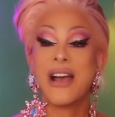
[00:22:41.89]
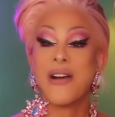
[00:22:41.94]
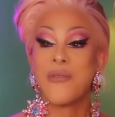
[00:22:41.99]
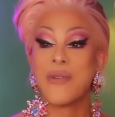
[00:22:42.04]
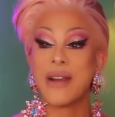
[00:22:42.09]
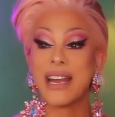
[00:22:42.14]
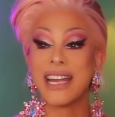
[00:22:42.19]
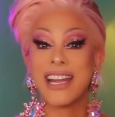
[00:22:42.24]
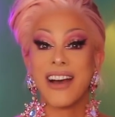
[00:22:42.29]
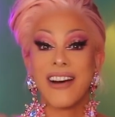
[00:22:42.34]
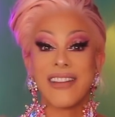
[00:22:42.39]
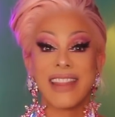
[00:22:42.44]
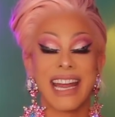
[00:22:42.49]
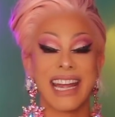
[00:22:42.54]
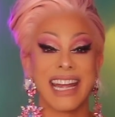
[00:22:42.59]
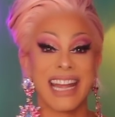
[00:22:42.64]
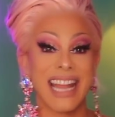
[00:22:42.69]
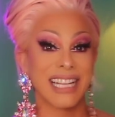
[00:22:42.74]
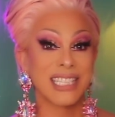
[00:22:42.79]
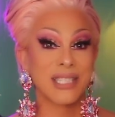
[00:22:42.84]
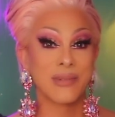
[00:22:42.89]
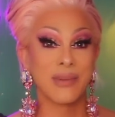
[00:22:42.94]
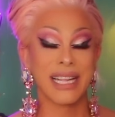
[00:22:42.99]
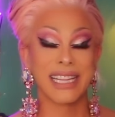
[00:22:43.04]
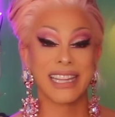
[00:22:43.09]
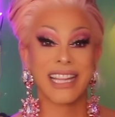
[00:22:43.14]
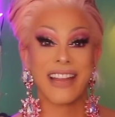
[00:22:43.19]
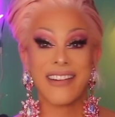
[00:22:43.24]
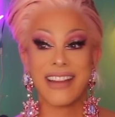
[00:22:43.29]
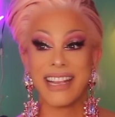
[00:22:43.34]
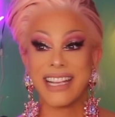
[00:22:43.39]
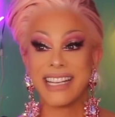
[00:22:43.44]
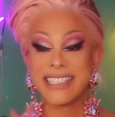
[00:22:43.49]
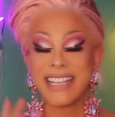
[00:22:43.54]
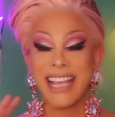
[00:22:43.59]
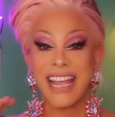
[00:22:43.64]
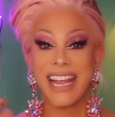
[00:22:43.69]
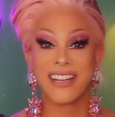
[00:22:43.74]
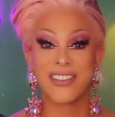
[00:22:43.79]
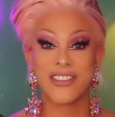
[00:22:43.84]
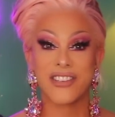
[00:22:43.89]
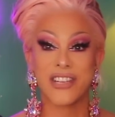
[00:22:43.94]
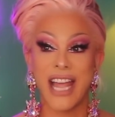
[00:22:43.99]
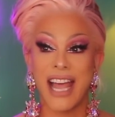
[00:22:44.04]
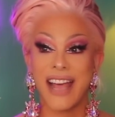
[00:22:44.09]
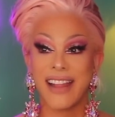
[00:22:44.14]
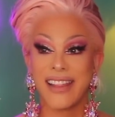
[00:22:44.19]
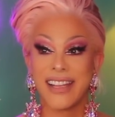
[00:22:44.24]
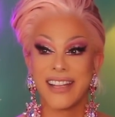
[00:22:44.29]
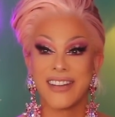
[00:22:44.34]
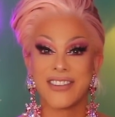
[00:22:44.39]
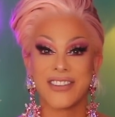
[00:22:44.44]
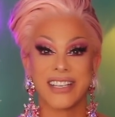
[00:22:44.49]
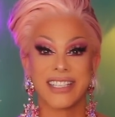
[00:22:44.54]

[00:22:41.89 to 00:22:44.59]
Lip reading: We know that next week there is a challenge,